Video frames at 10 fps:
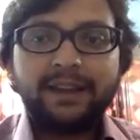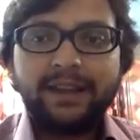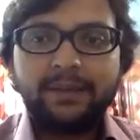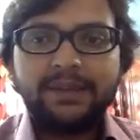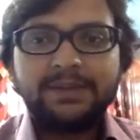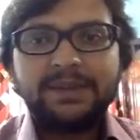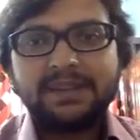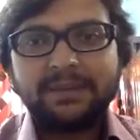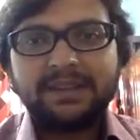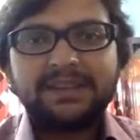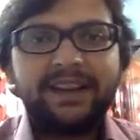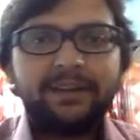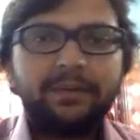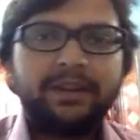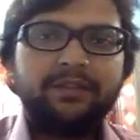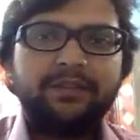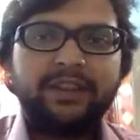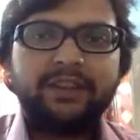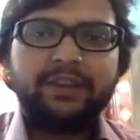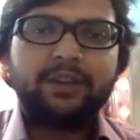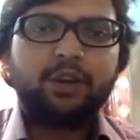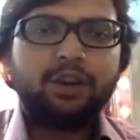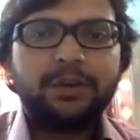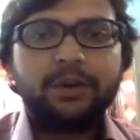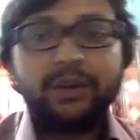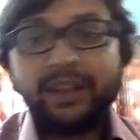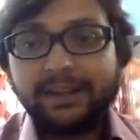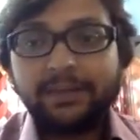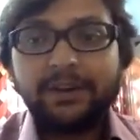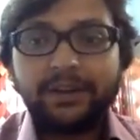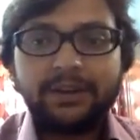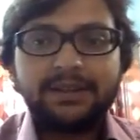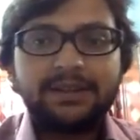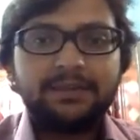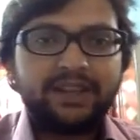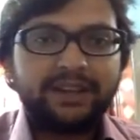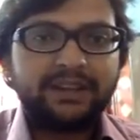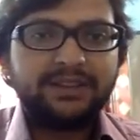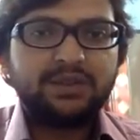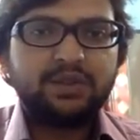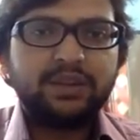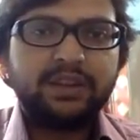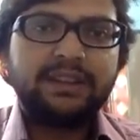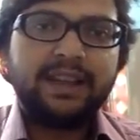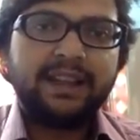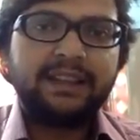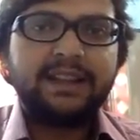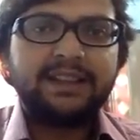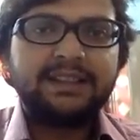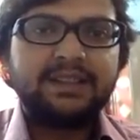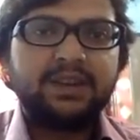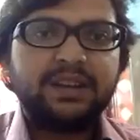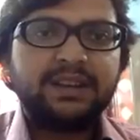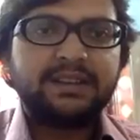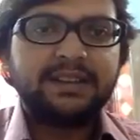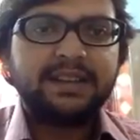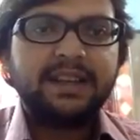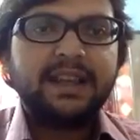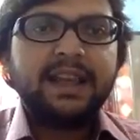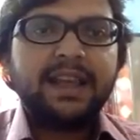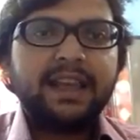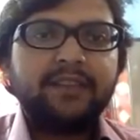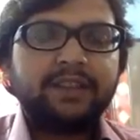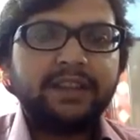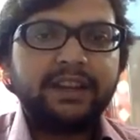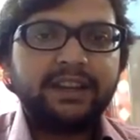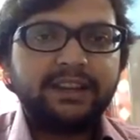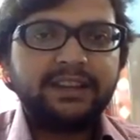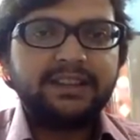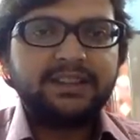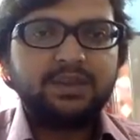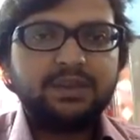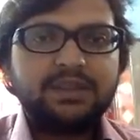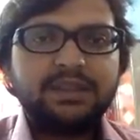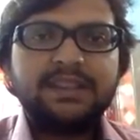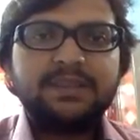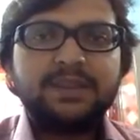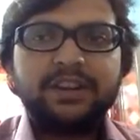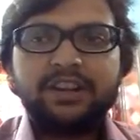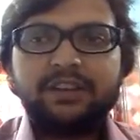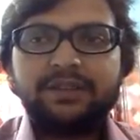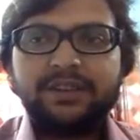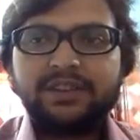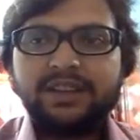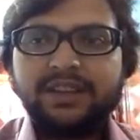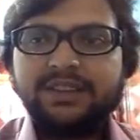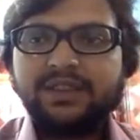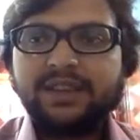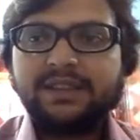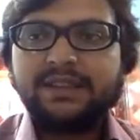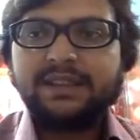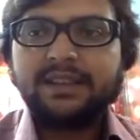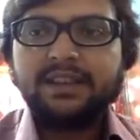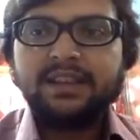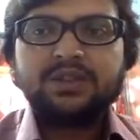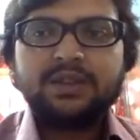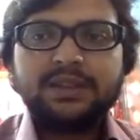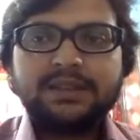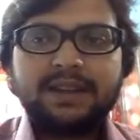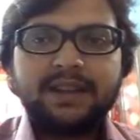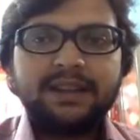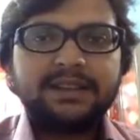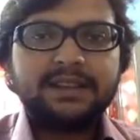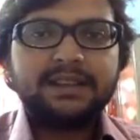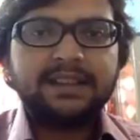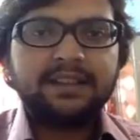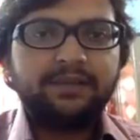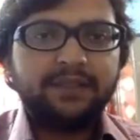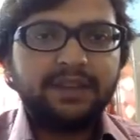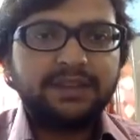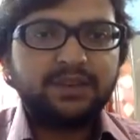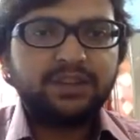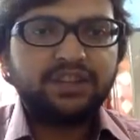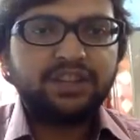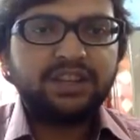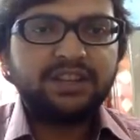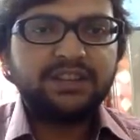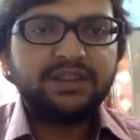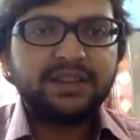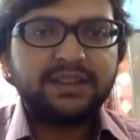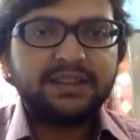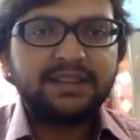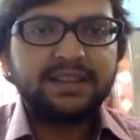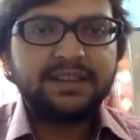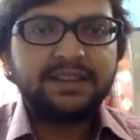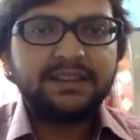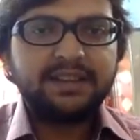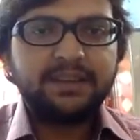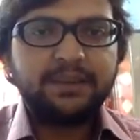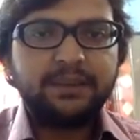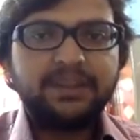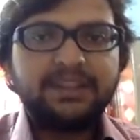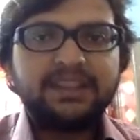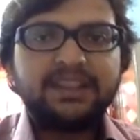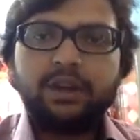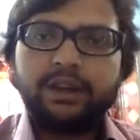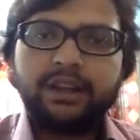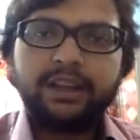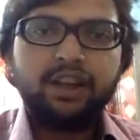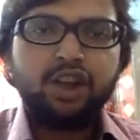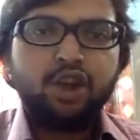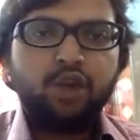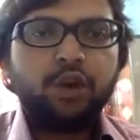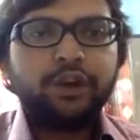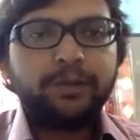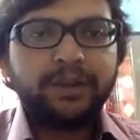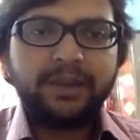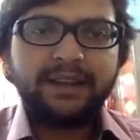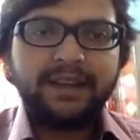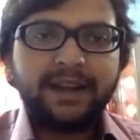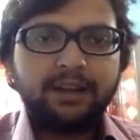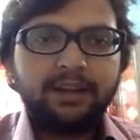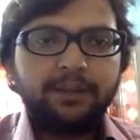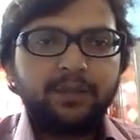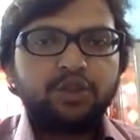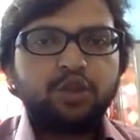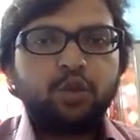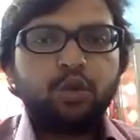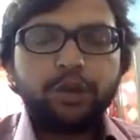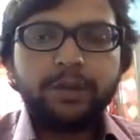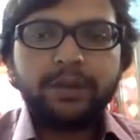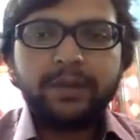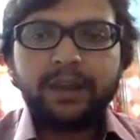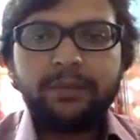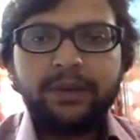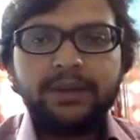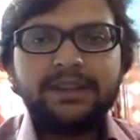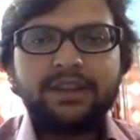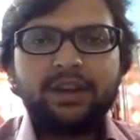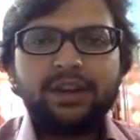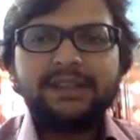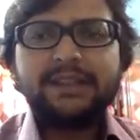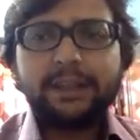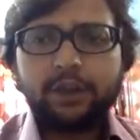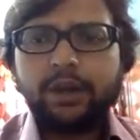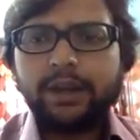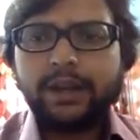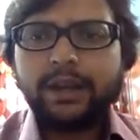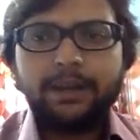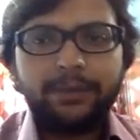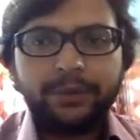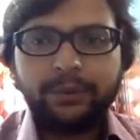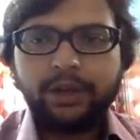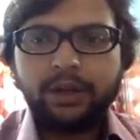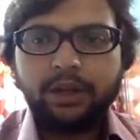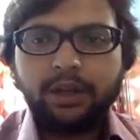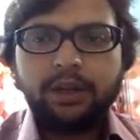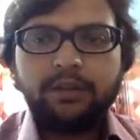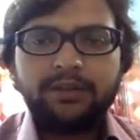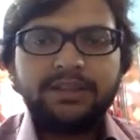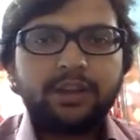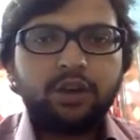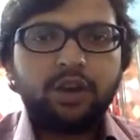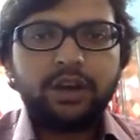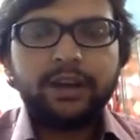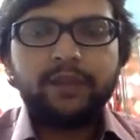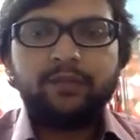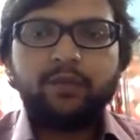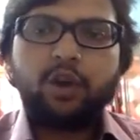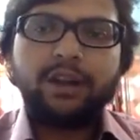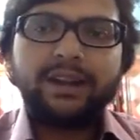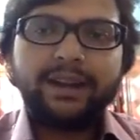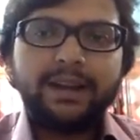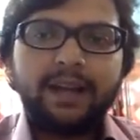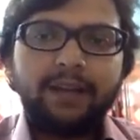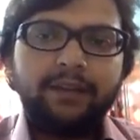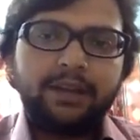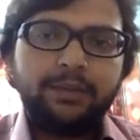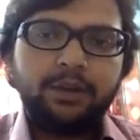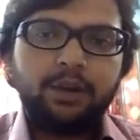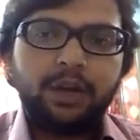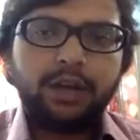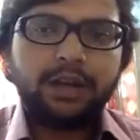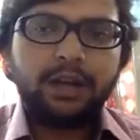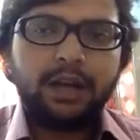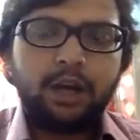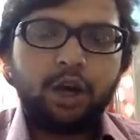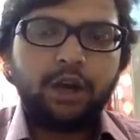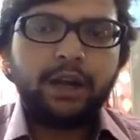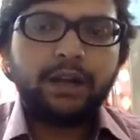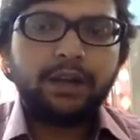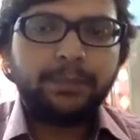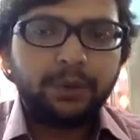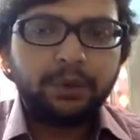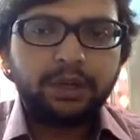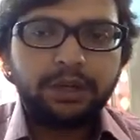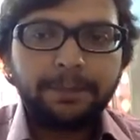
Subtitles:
there must be some excitement when we talk about any particular subject. So that is the only reason I have created this notes in this particular fashion, as you can see. So let's start discussing. First question, as you can see, is computer security. What do you mean by that? So what do you mean by computer security? Securing our computer, securing what data available on our computer.